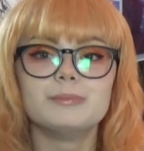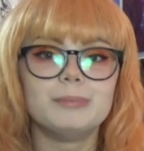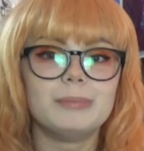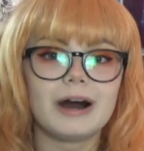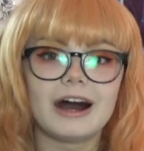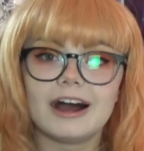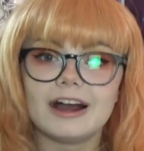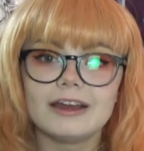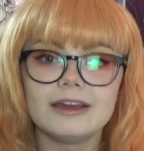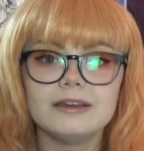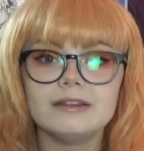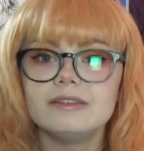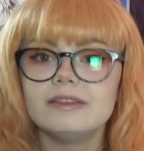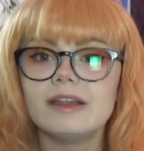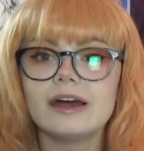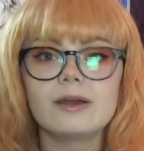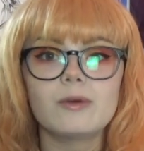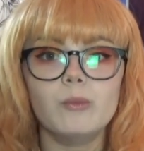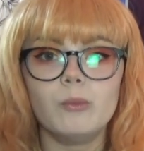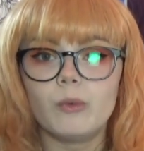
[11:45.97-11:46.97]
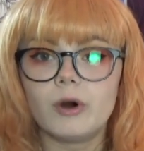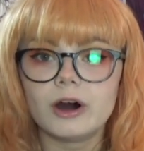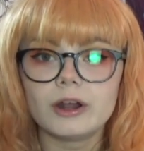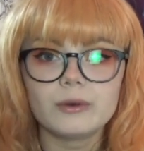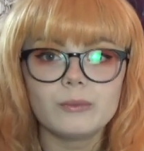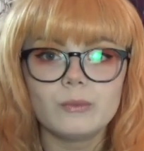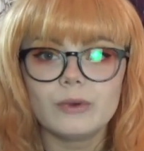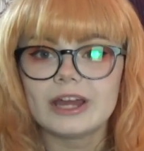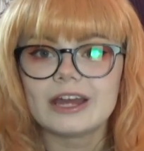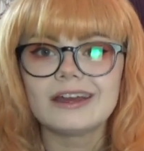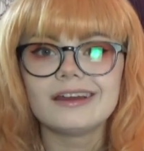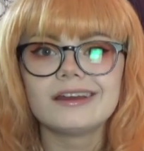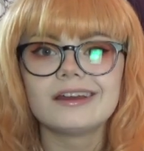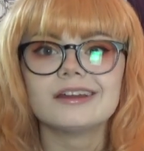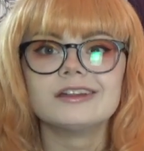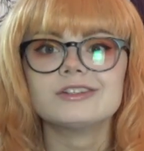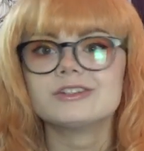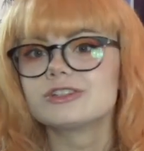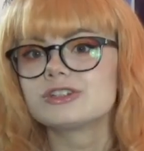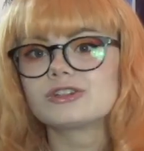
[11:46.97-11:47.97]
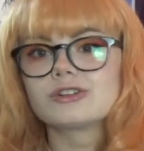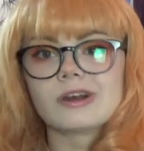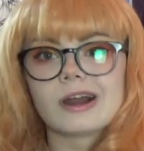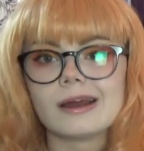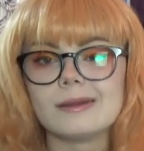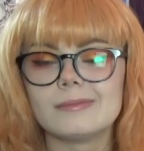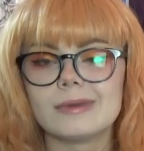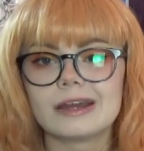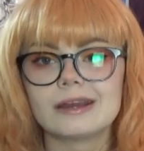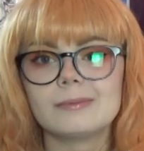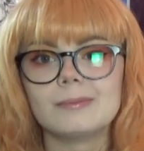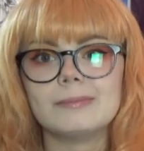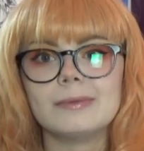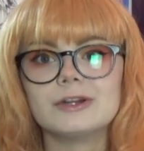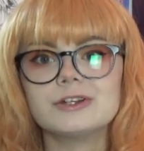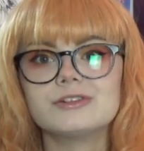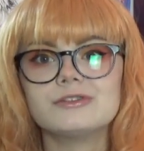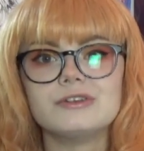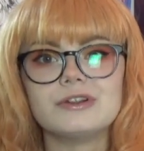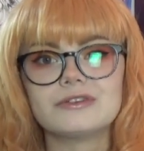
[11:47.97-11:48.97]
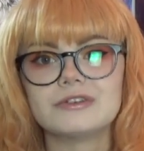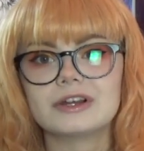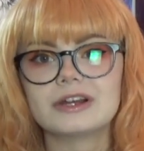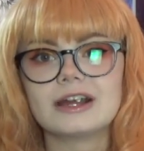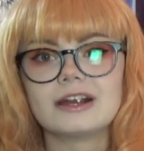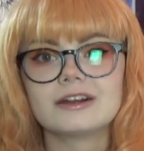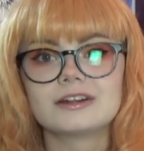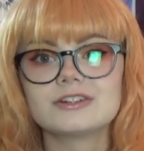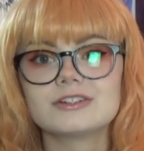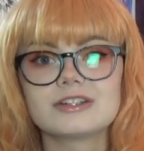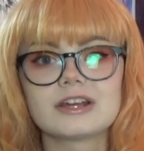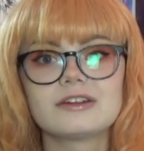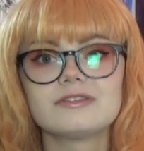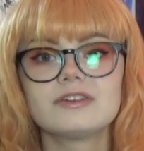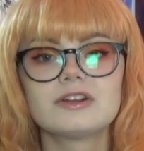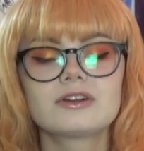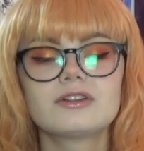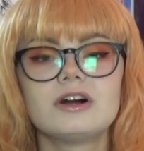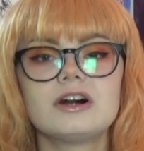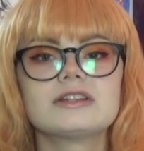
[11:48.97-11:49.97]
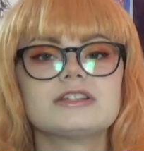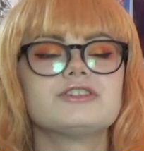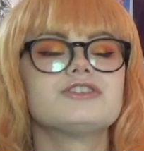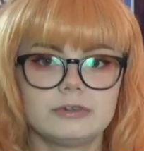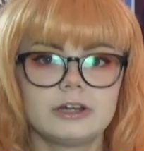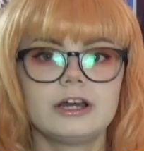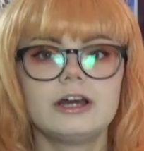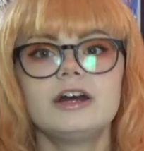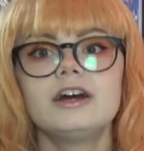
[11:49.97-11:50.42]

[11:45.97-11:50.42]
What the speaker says: Buy, like, 1 wig and just try and make a bunch of different characters out of your closet.